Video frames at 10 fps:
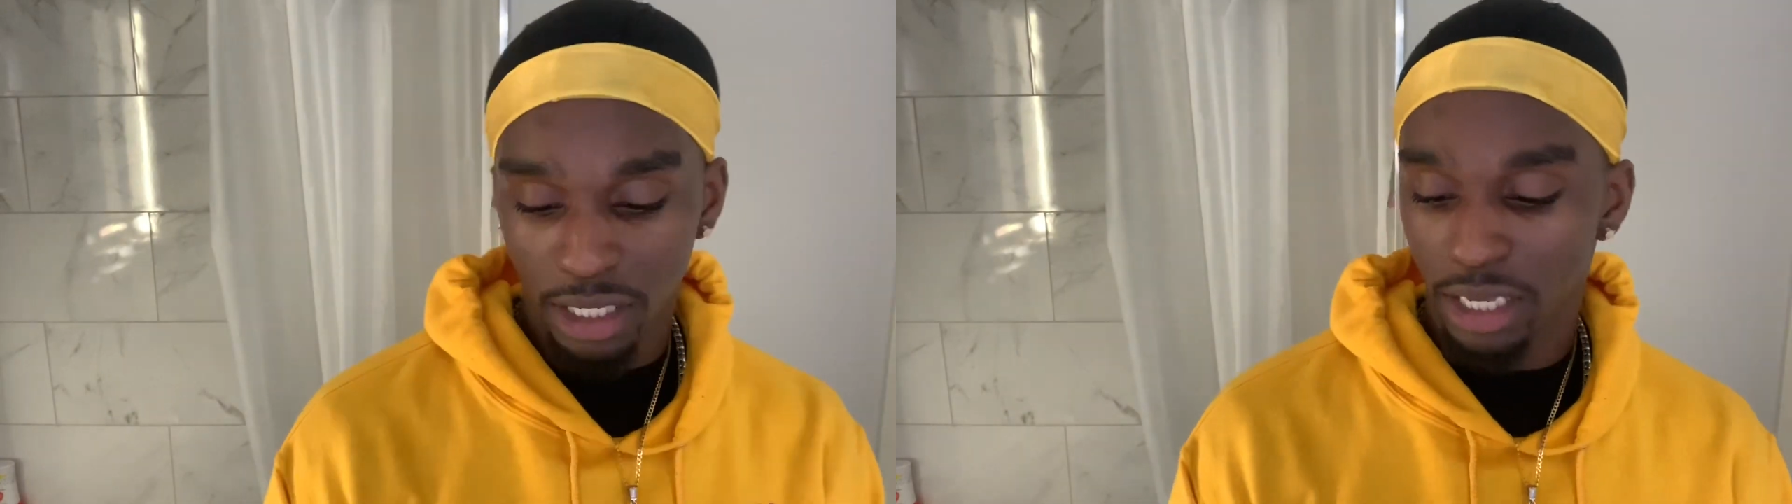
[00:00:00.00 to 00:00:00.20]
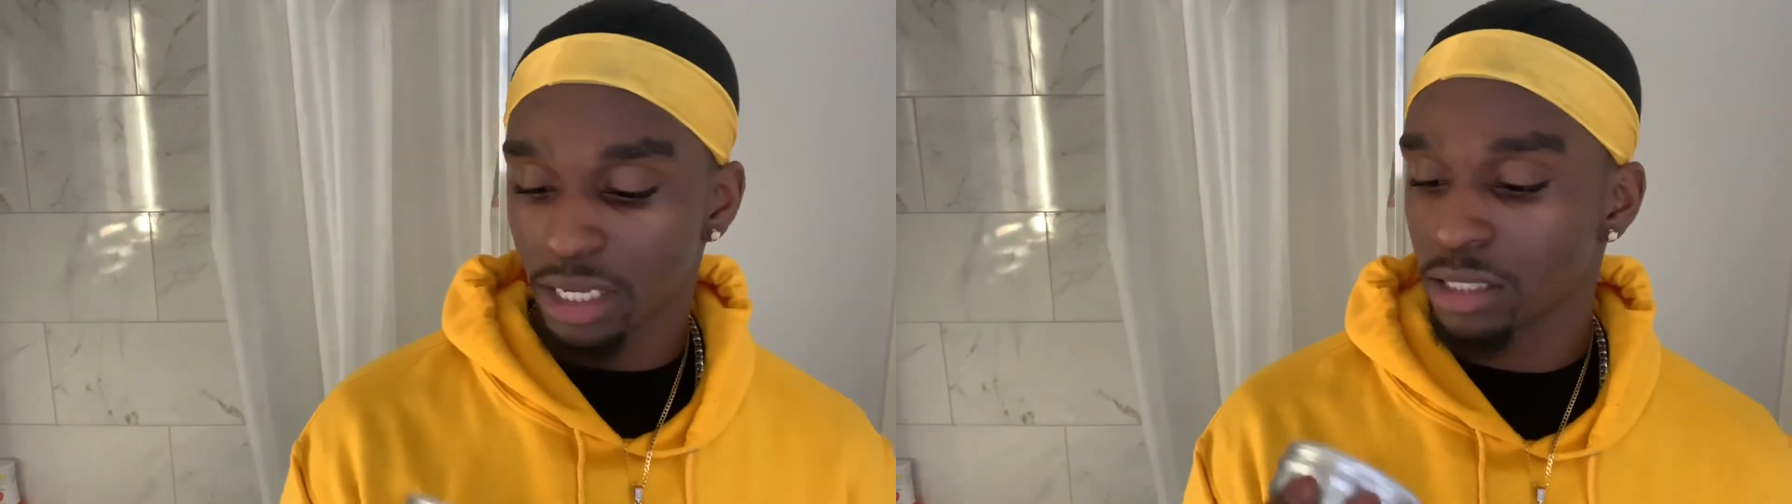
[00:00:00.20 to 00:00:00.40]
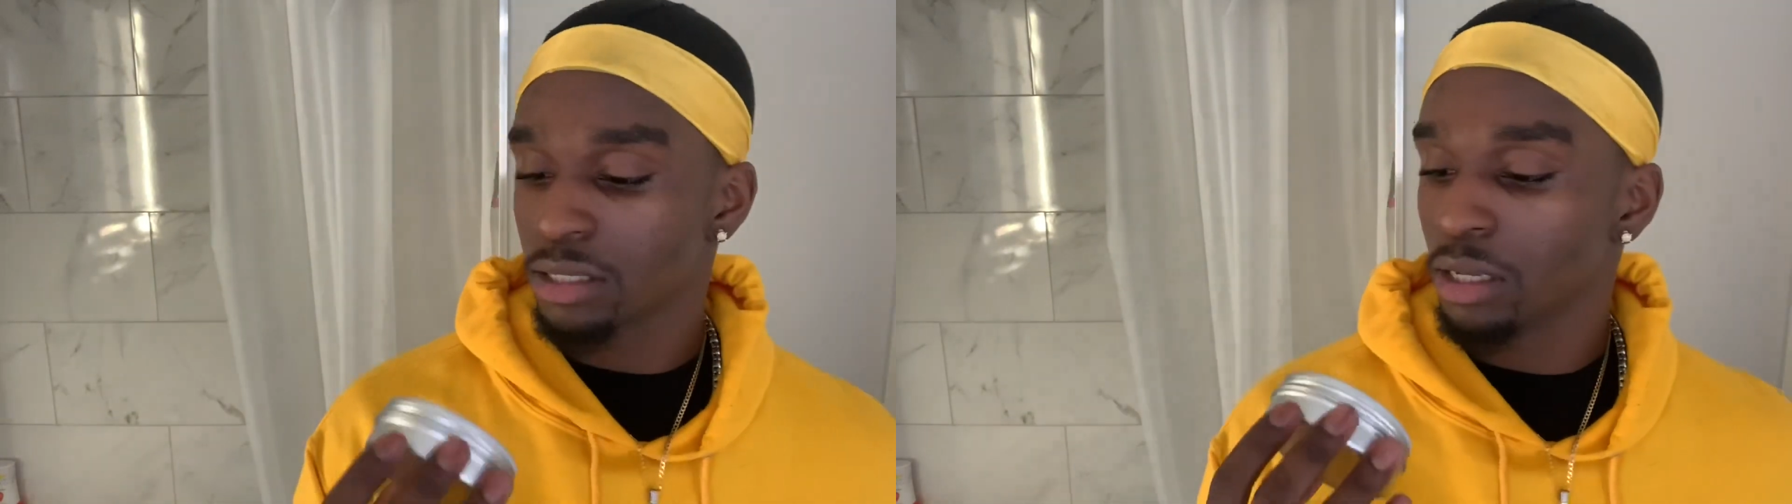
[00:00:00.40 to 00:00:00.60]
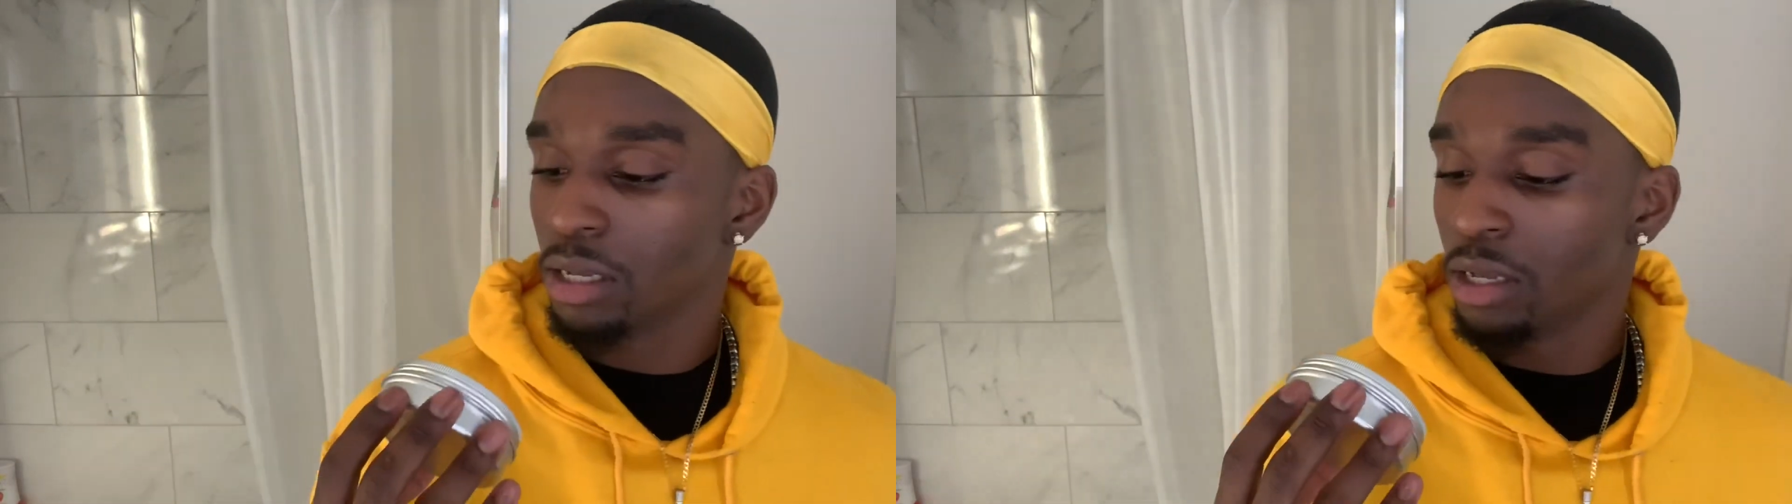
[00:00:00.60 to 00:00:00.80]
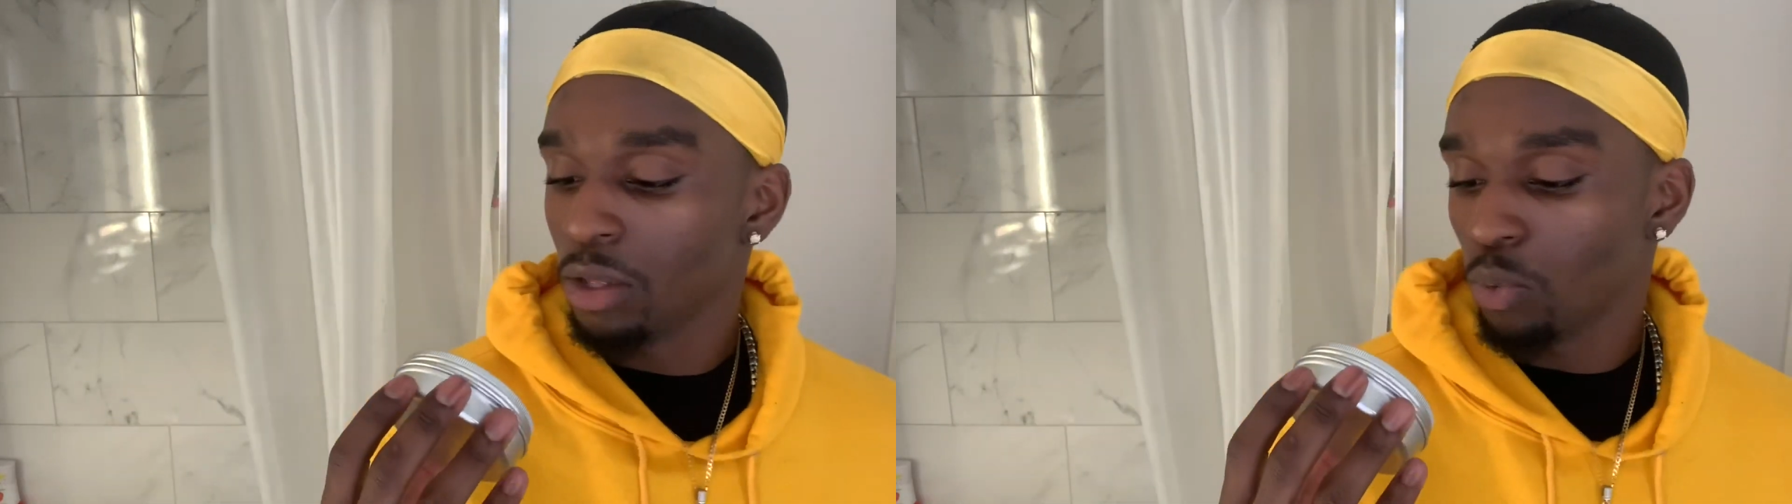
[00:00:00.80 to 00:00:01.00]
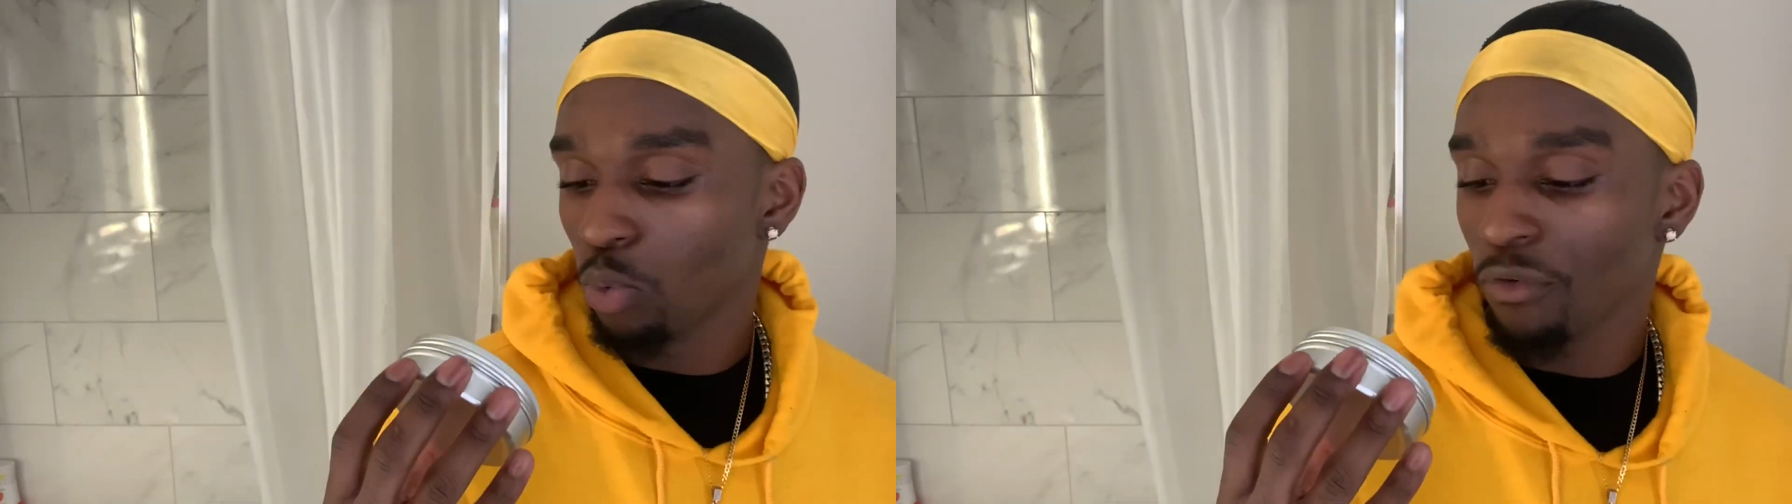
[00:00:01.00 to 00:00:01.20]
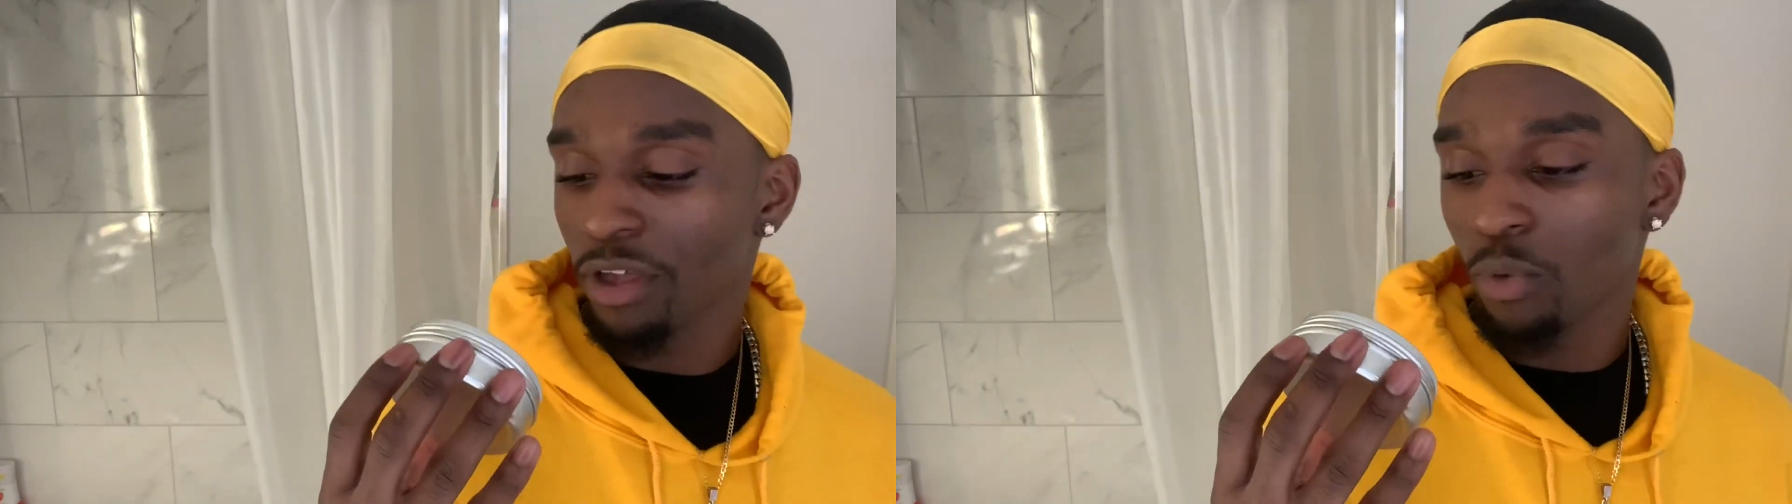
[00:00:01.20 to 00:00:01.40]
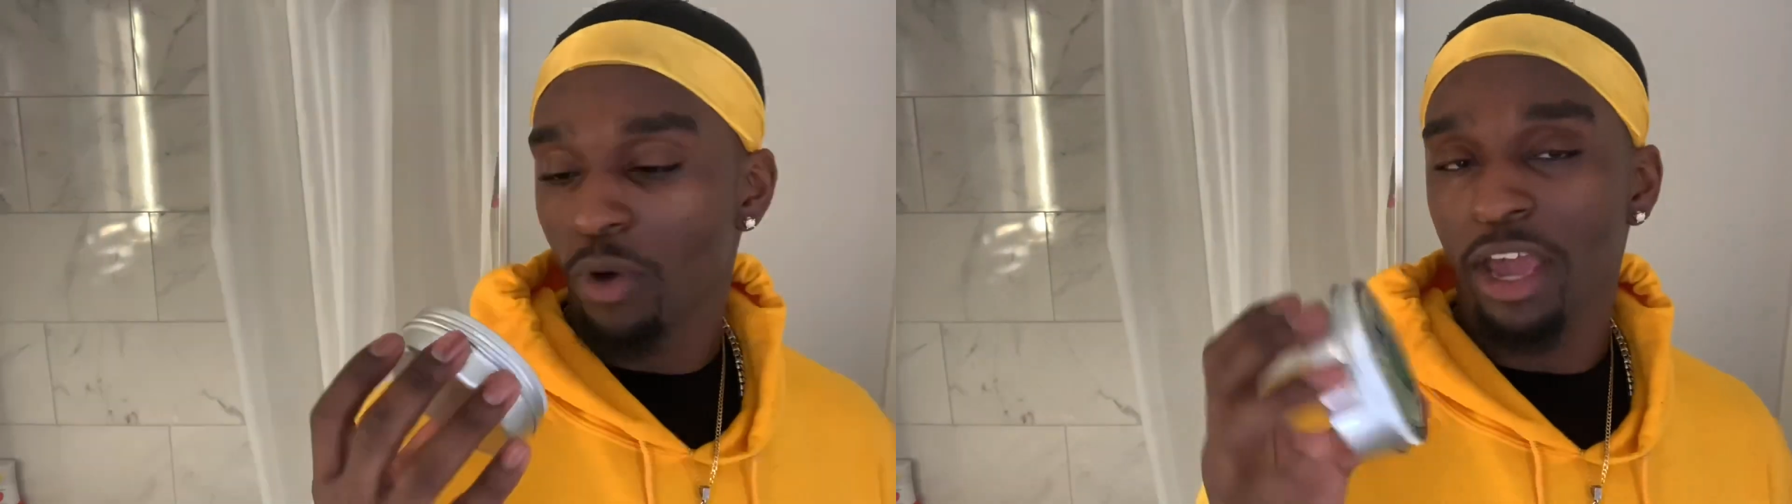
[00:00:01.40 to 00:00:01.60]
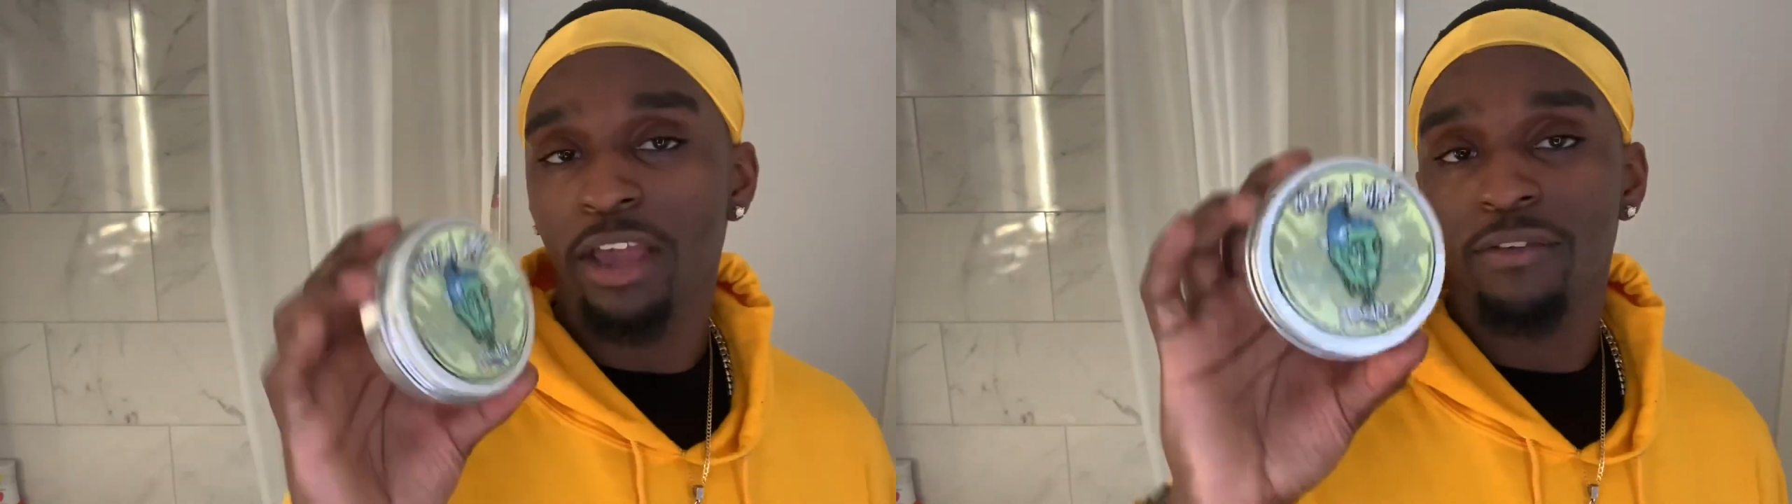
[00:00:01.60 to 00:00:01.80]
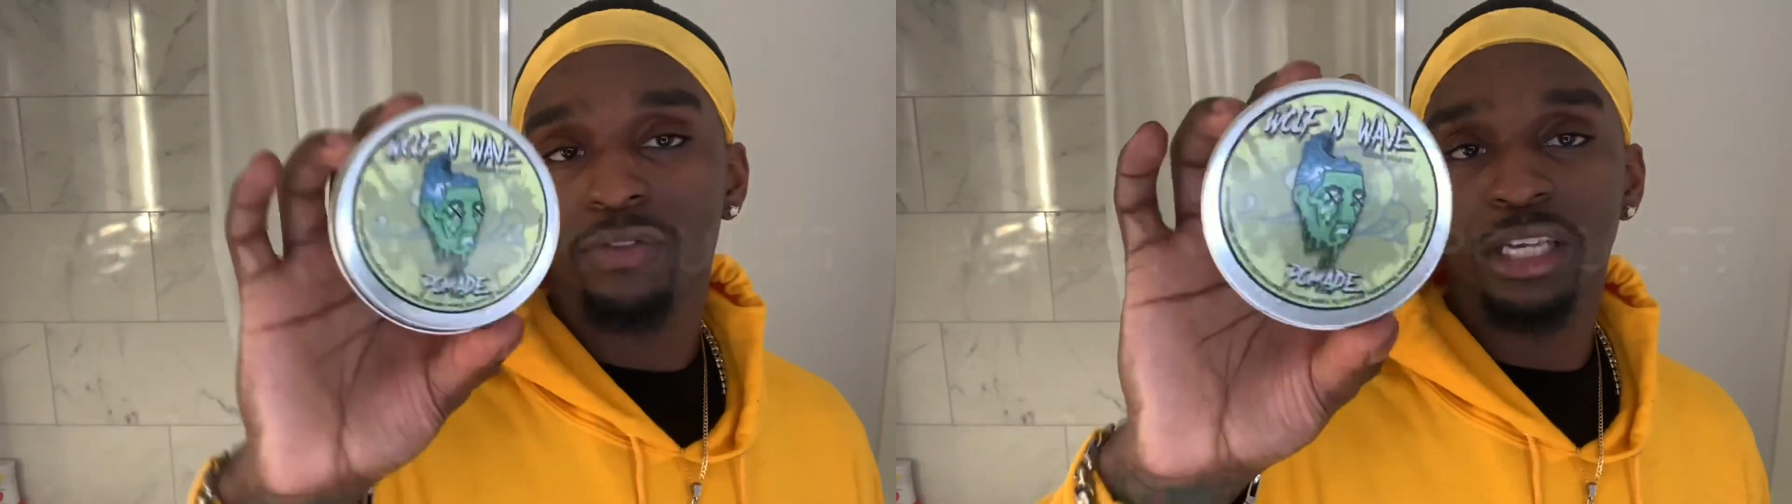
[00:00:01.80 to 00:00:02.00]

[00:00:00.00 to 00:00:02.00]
is woof and wave.